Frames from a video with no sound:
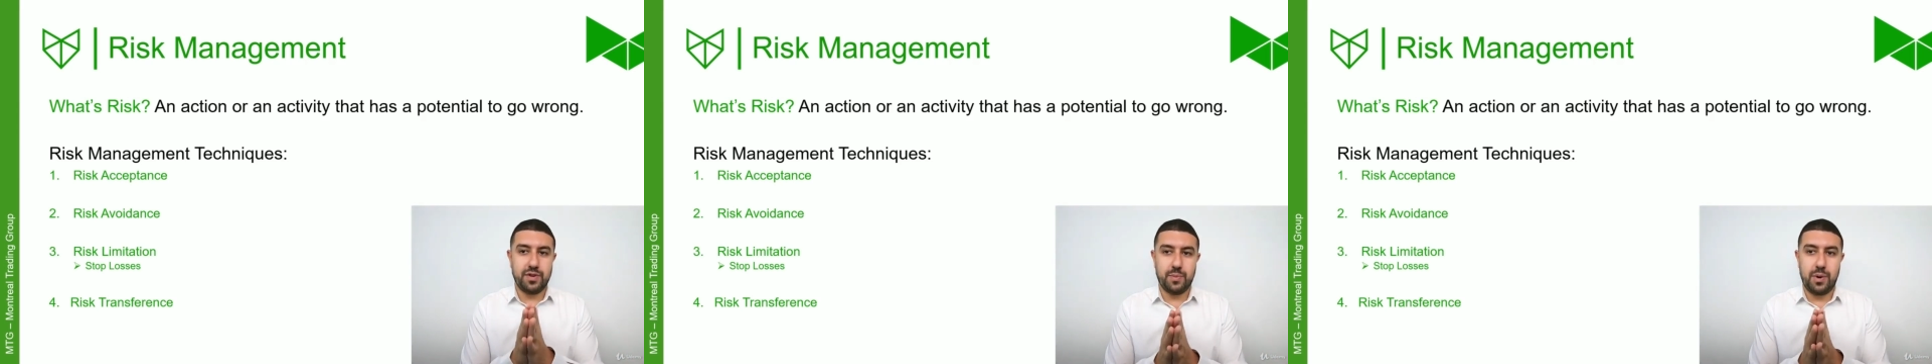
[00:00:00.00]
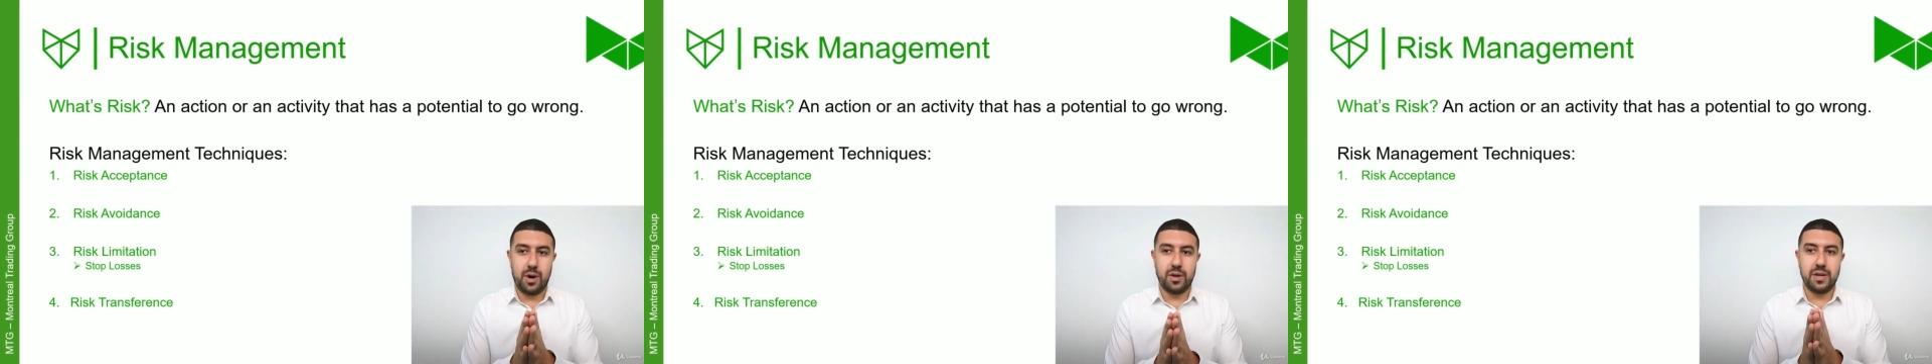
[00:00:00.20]

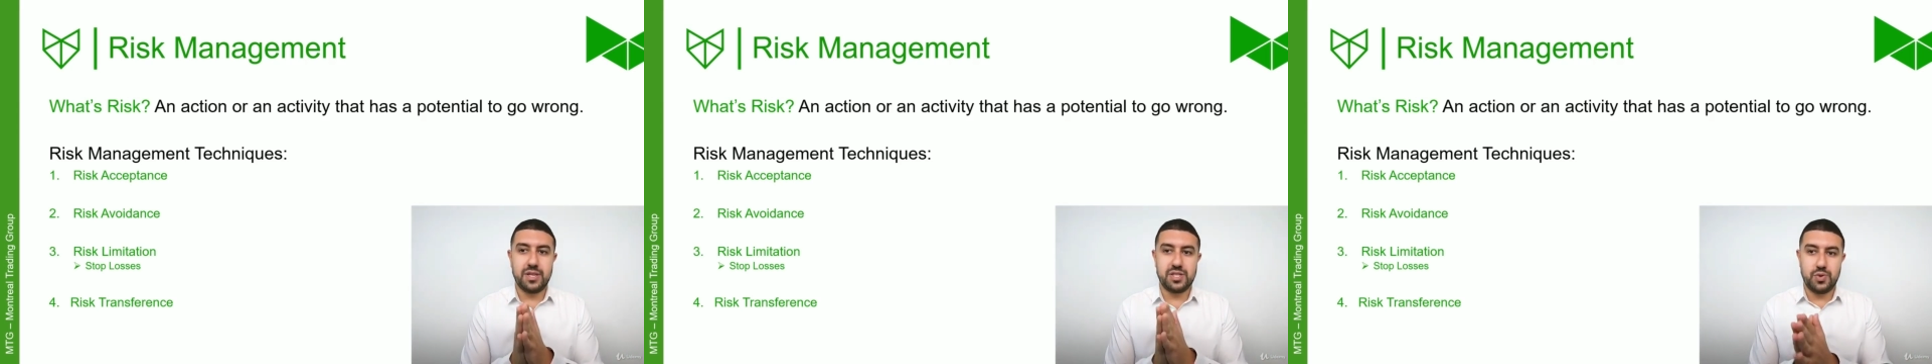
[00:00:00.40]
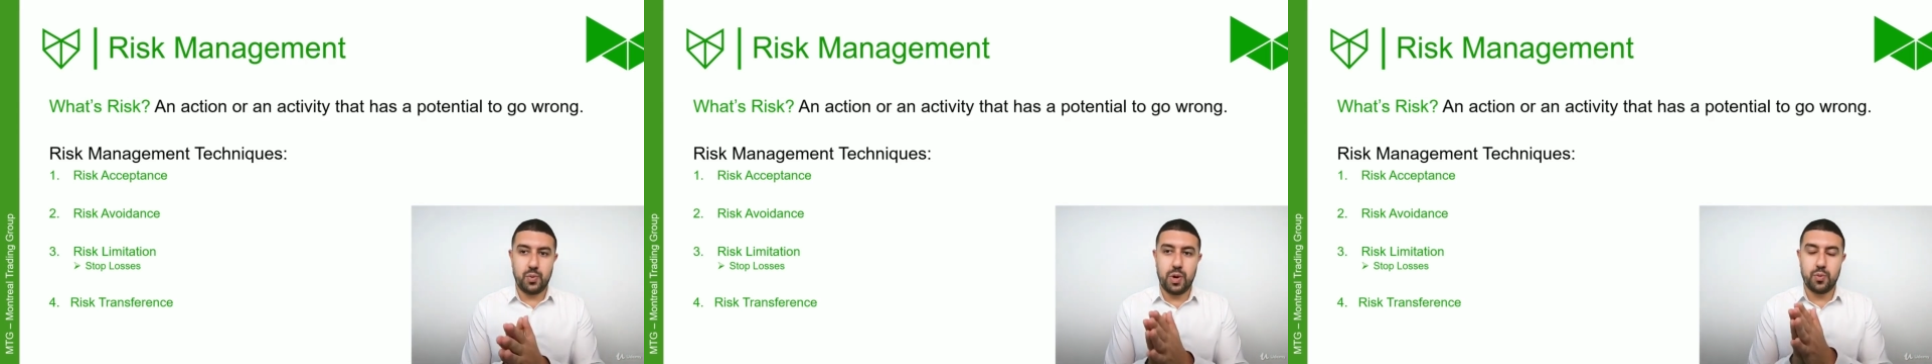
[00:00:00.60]
them all
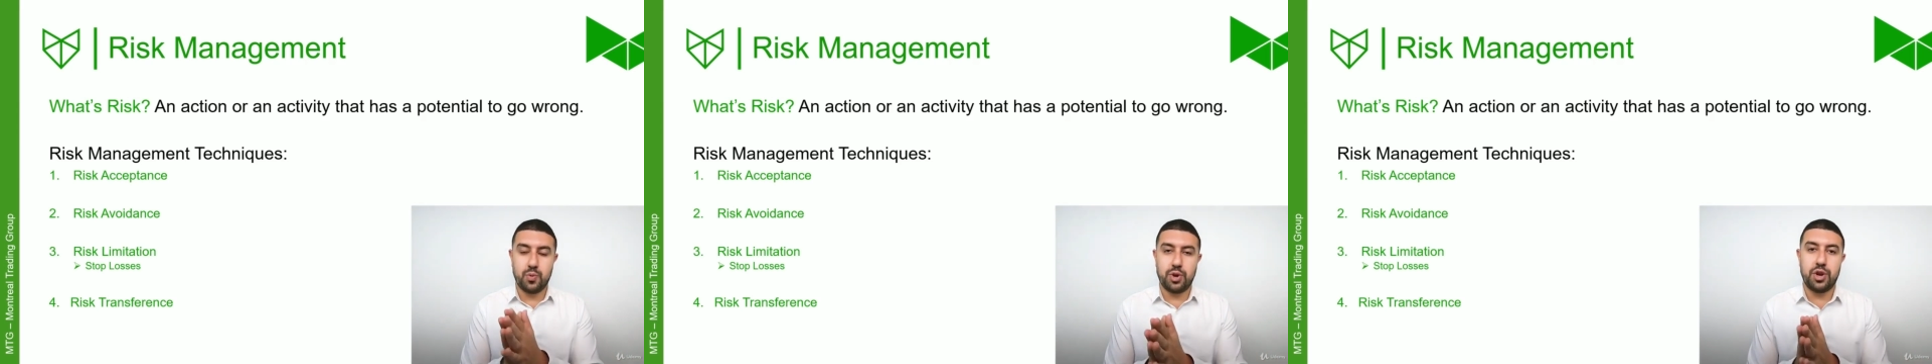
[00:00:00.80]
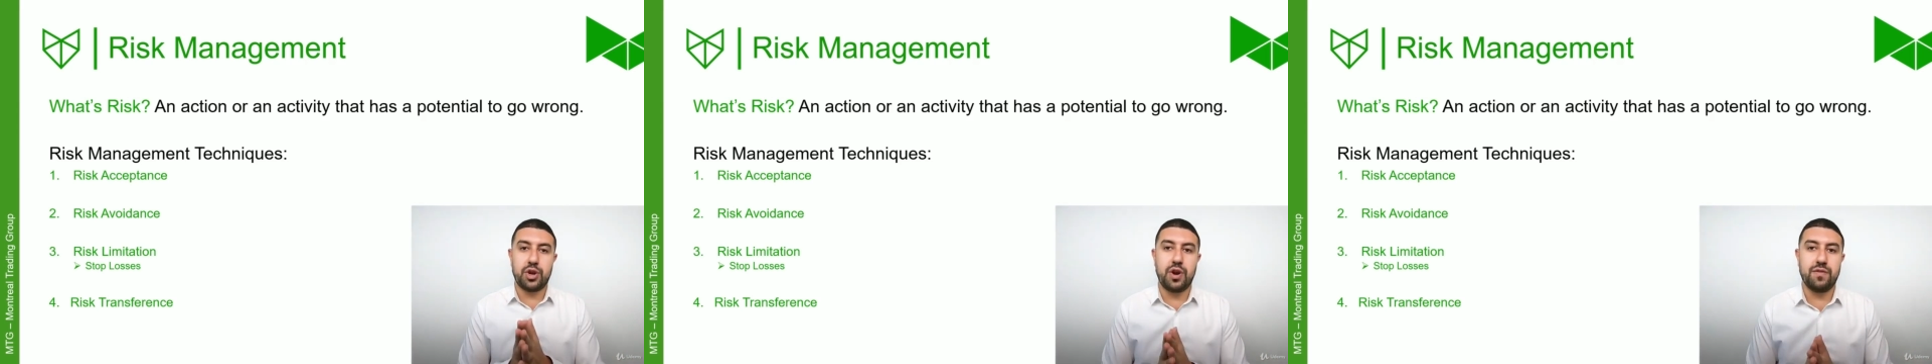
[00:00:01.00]
is the one
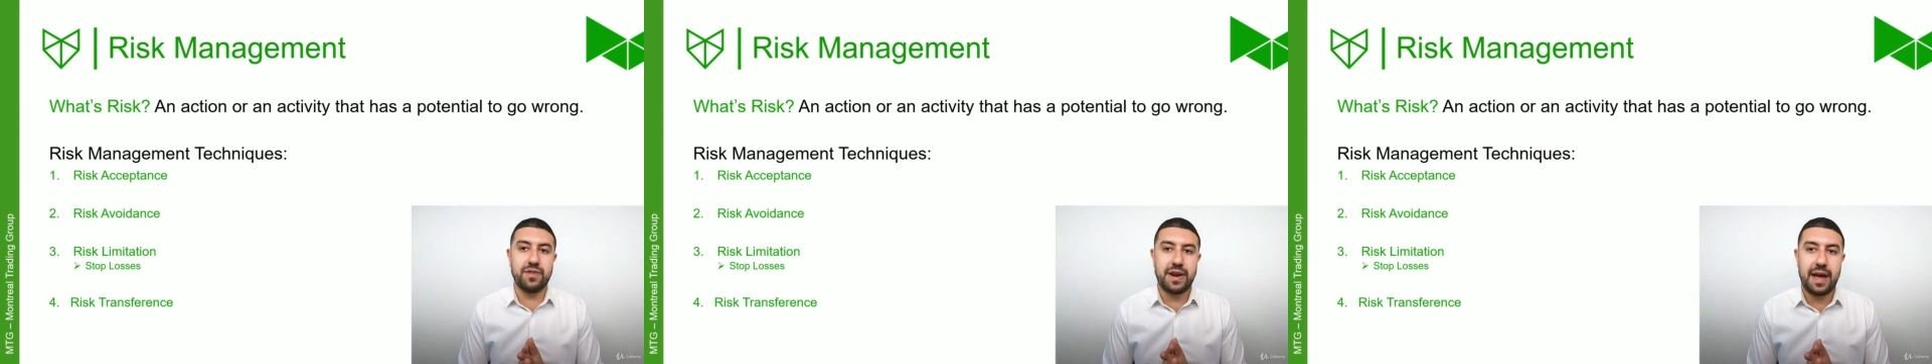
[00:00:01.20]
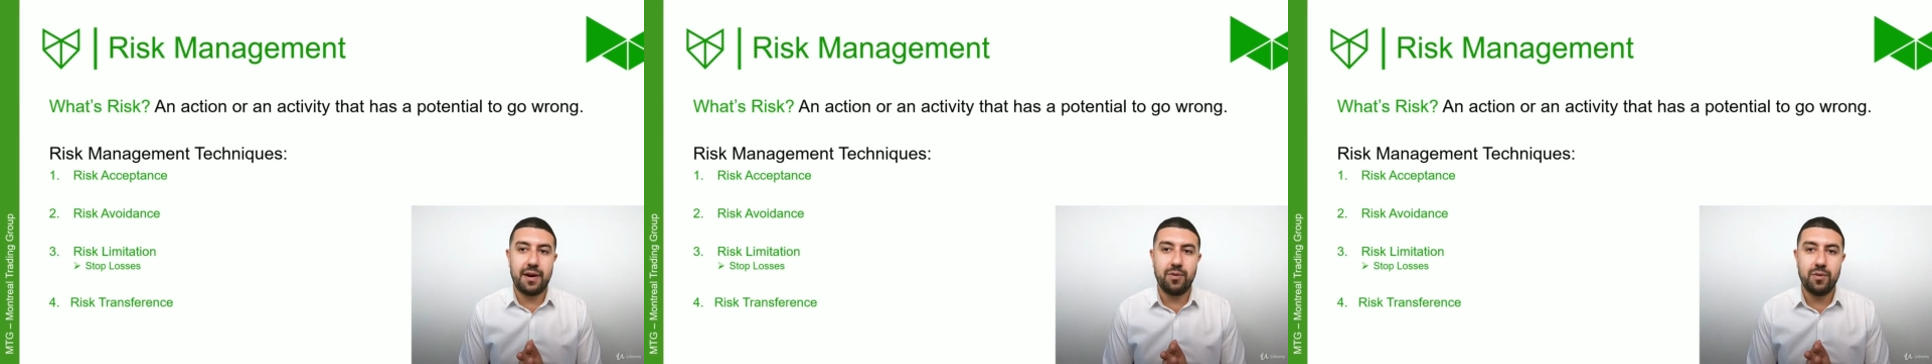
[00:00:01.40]
we're going to cover
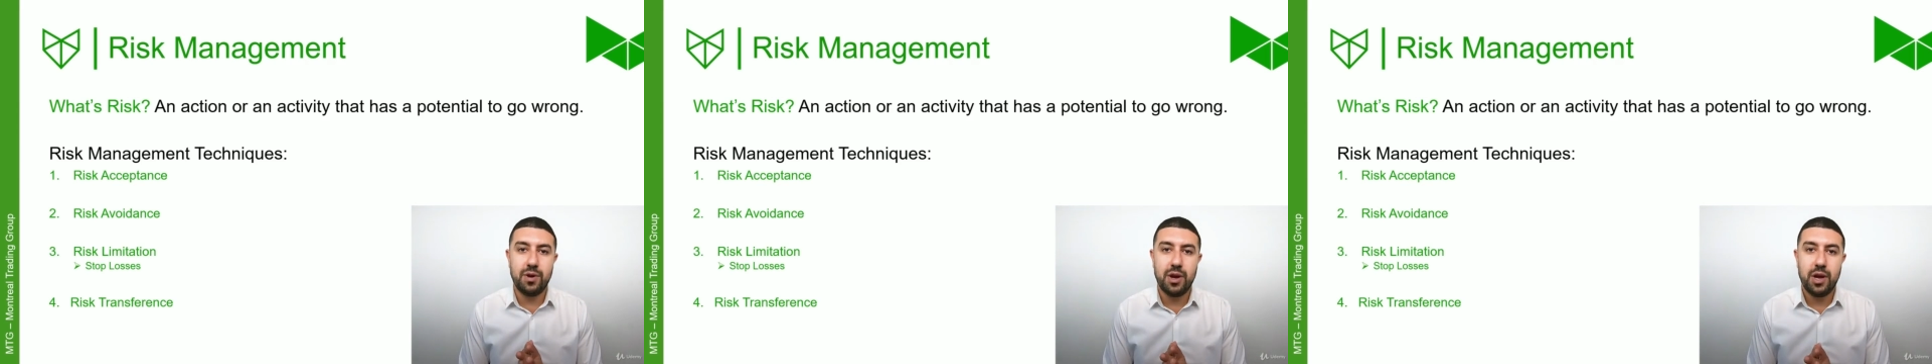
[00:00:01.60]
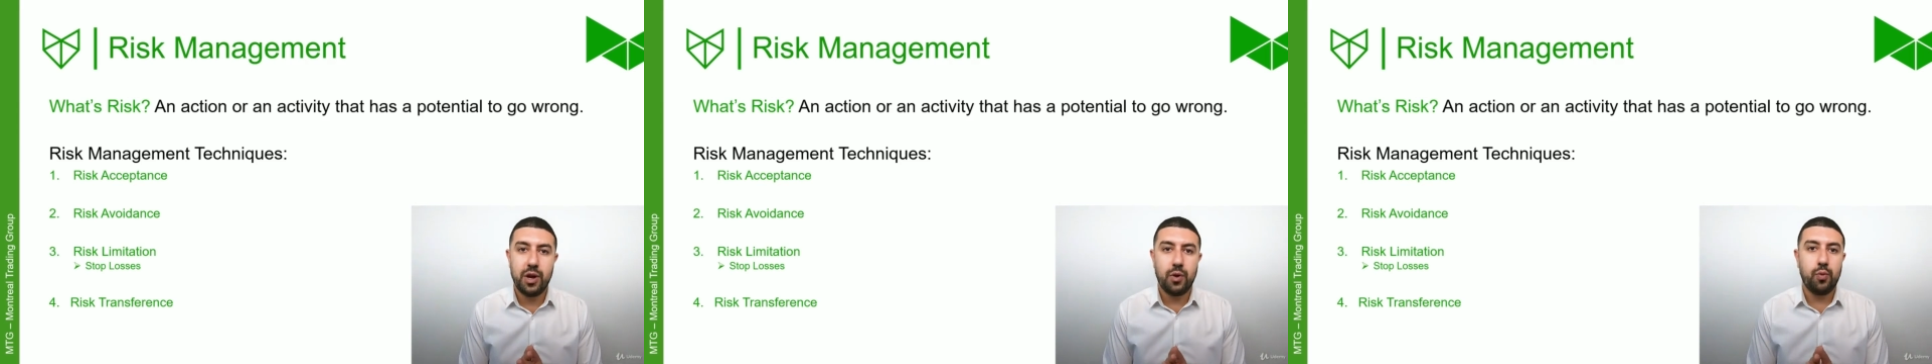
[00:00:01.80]
now,